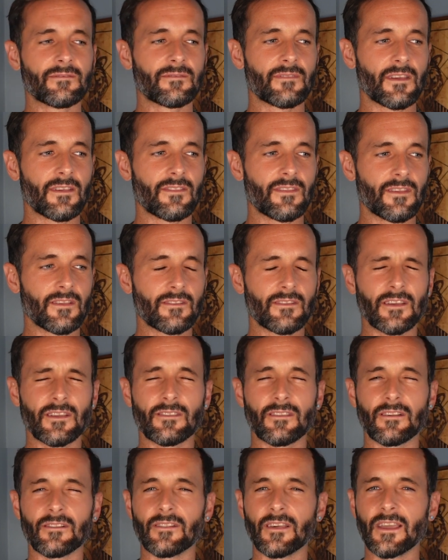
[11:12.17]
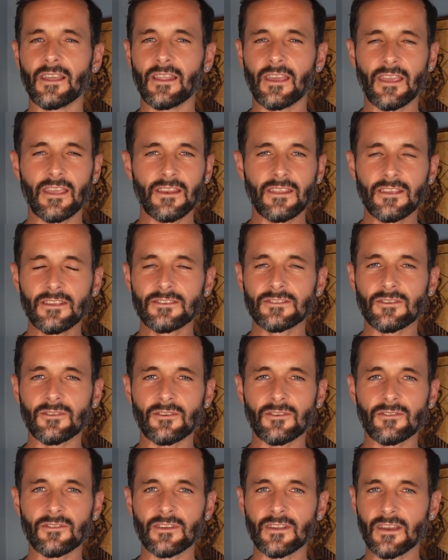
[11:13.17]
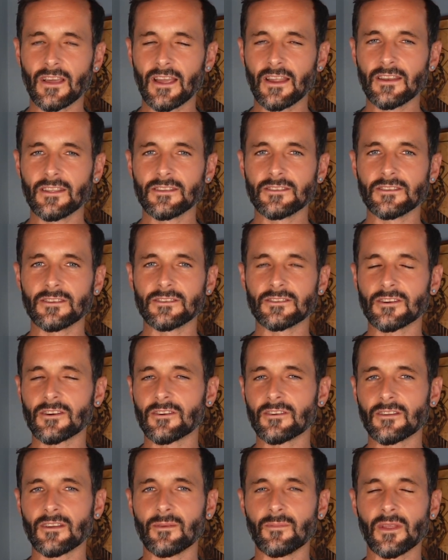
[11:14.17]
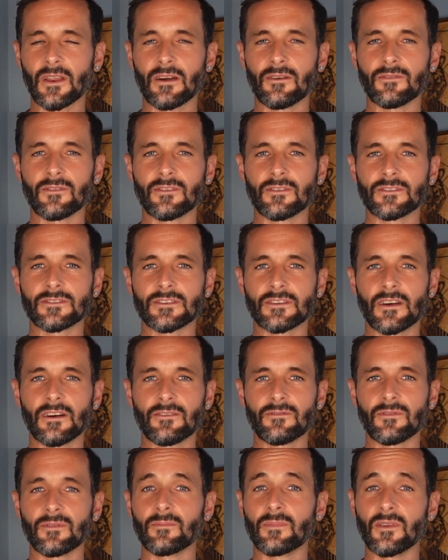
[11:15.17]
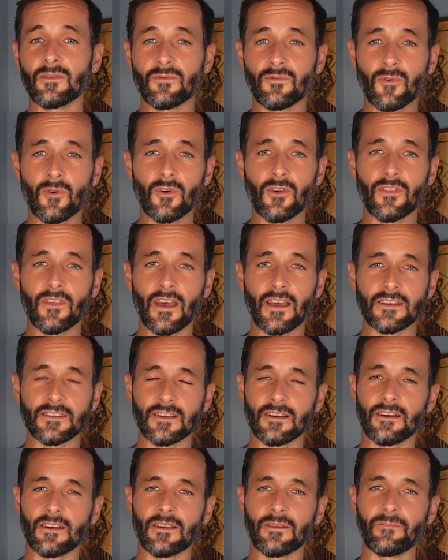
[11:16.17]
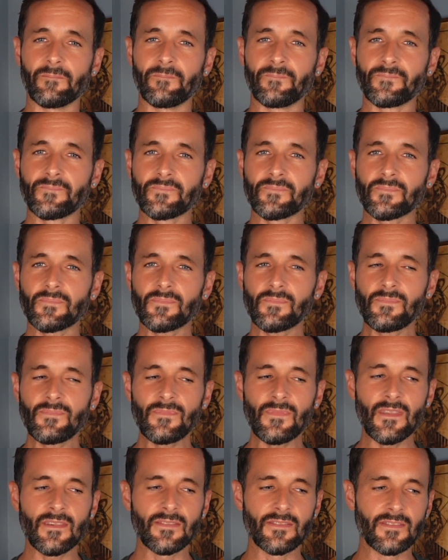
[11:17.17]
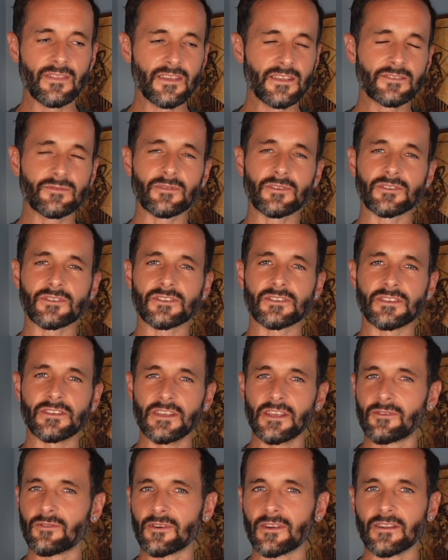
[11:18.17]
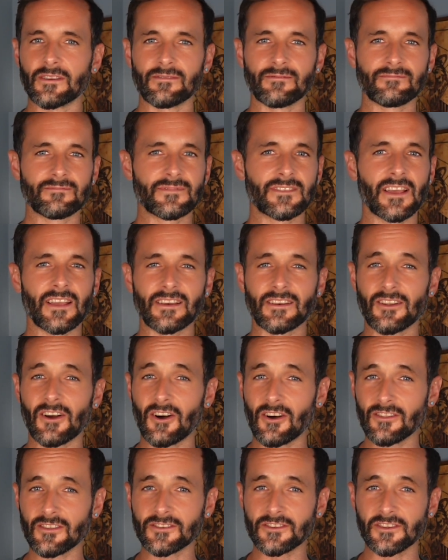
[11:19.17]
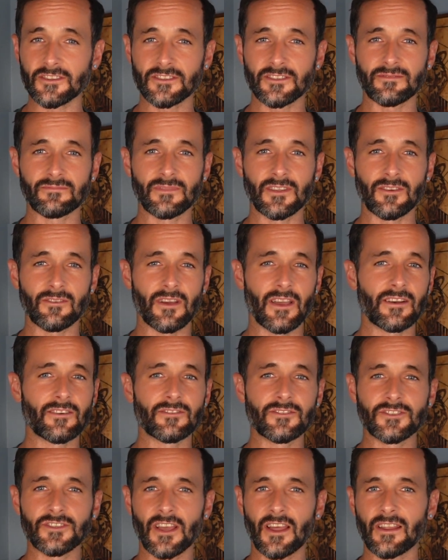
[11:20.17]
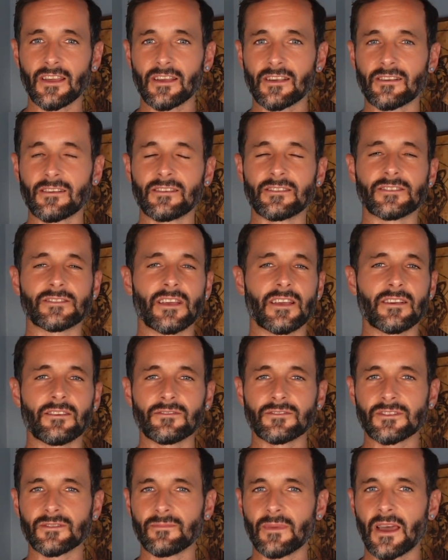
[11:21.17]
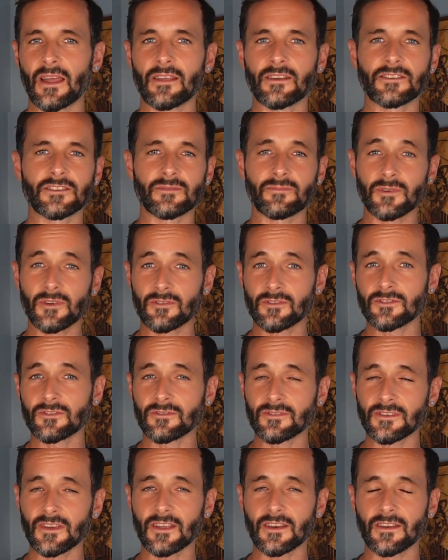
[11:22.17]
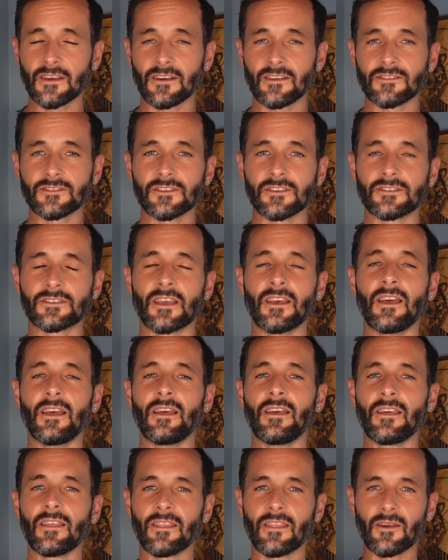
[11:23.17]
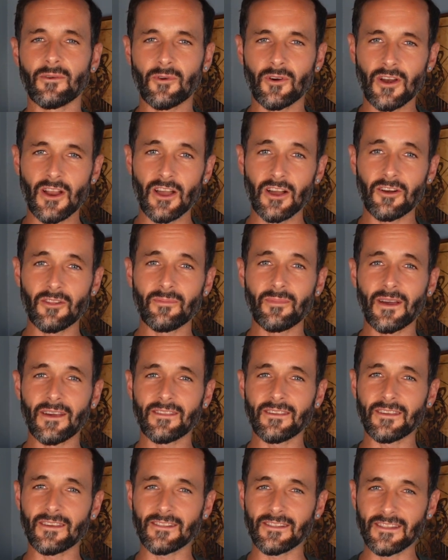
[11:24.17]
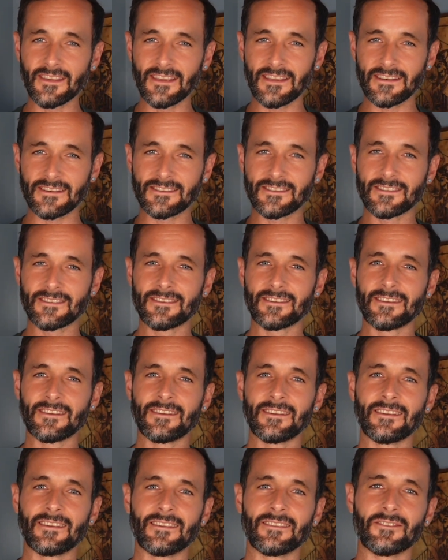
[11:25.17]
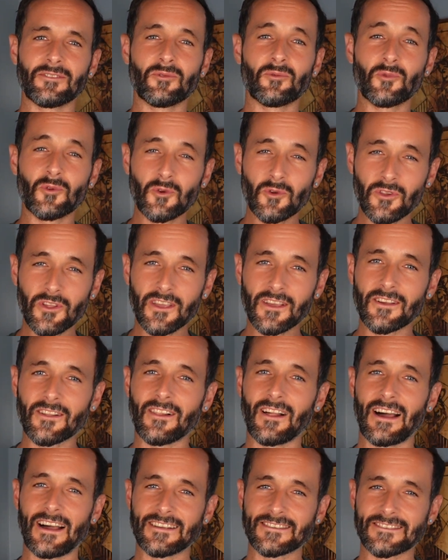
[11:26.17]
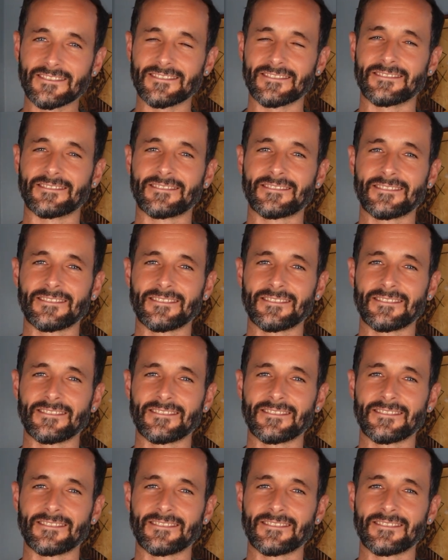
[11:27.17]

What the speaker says: I think, like the late 80s or early 90s. He started coming out with this stuff. And before that time, these were secret technologies, you know, energetic, psychosomatic, spiritual technologies that were held by the elite, the ruling classes.